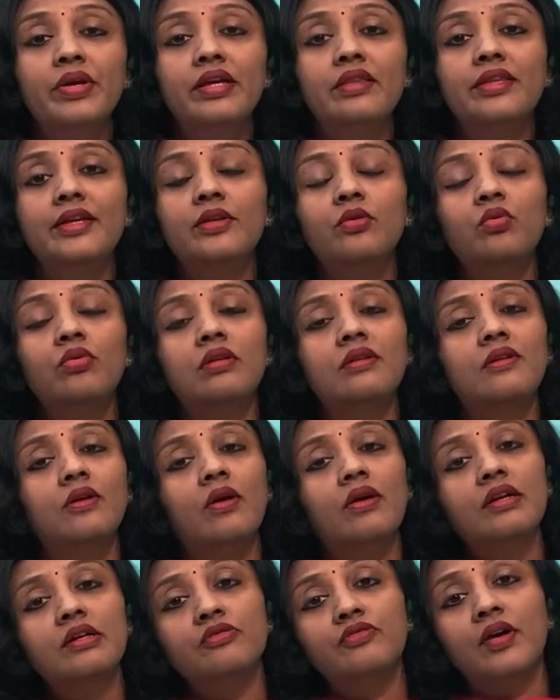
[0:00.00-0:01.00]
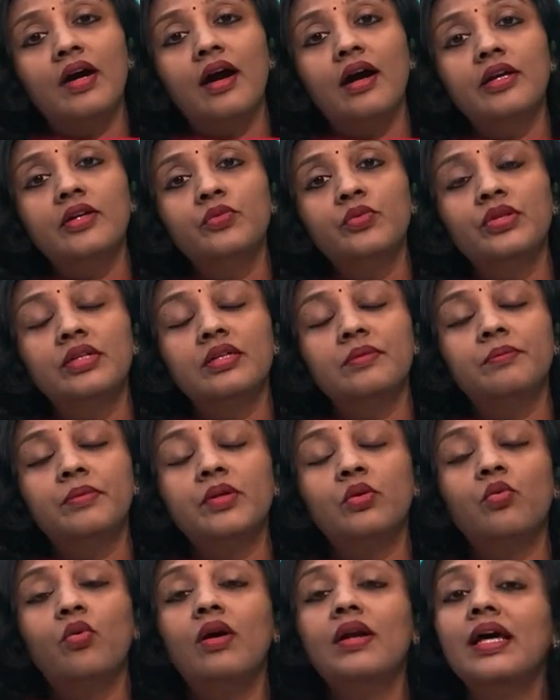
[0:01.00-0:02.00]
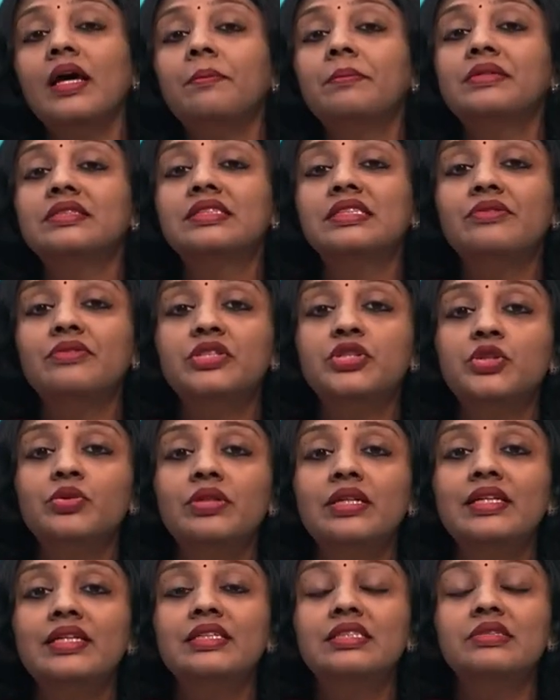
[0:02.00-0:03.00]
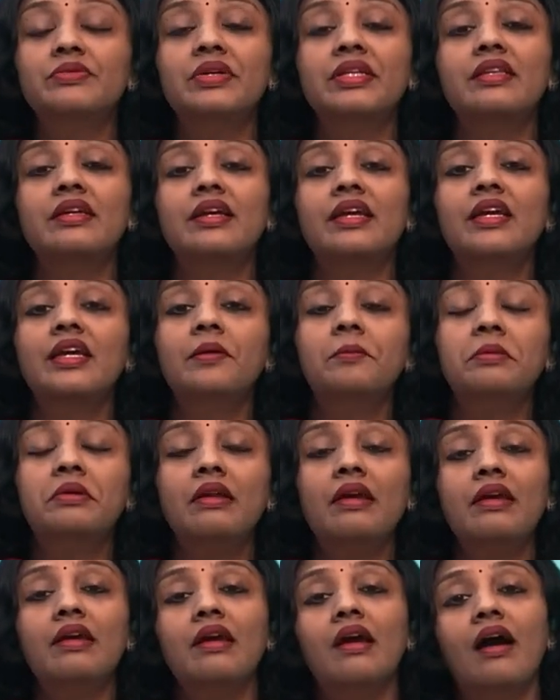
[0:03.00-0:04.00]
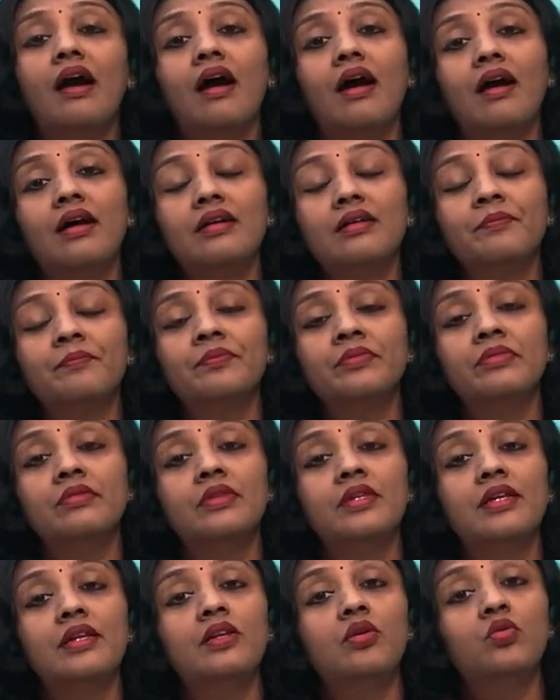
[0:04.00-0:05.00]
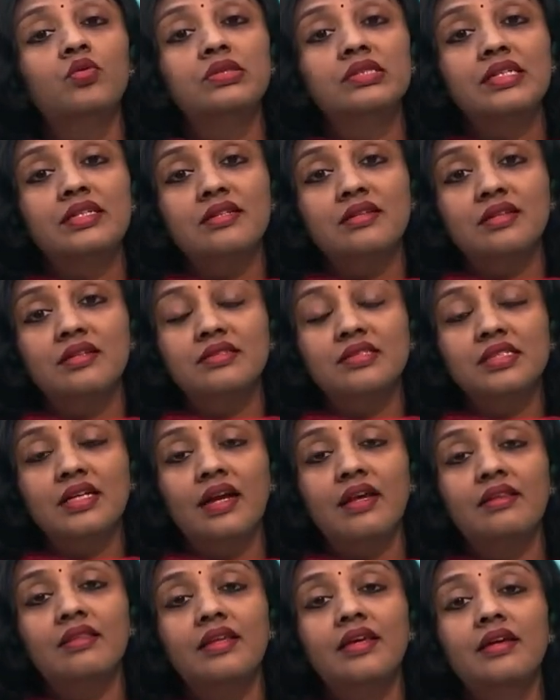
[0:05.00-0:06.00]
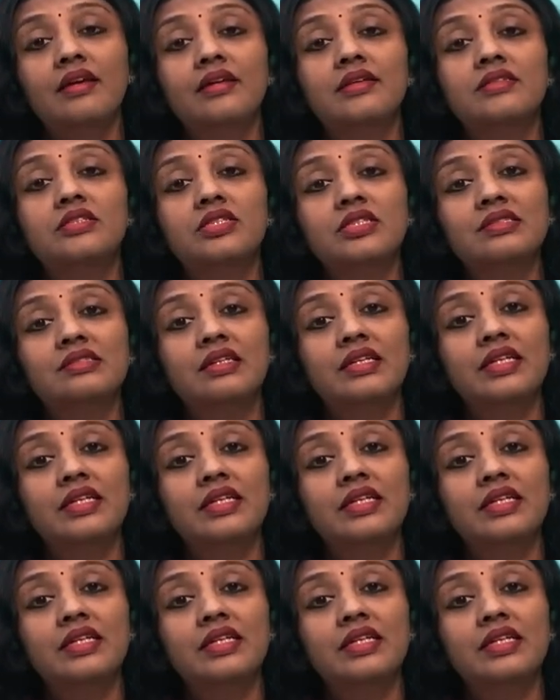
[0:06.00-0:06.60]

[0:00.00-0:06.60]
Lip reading: way. They do a lot of hard work. But what happens eventually is when they keep trying hard, they lose interest and they just